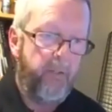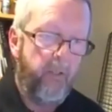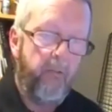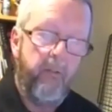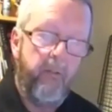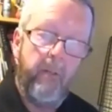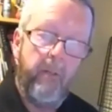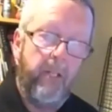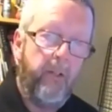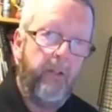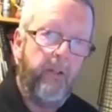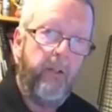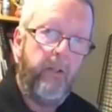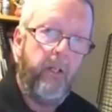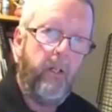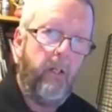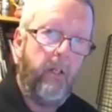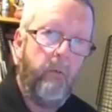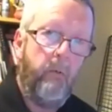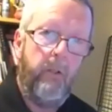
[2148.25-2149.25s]

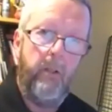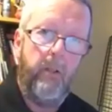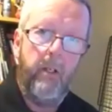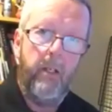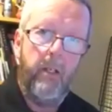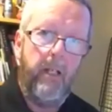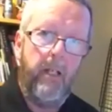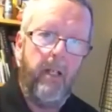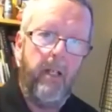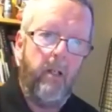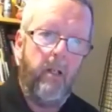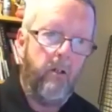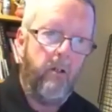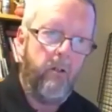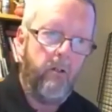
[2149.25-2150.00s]
fermenter with an airlock,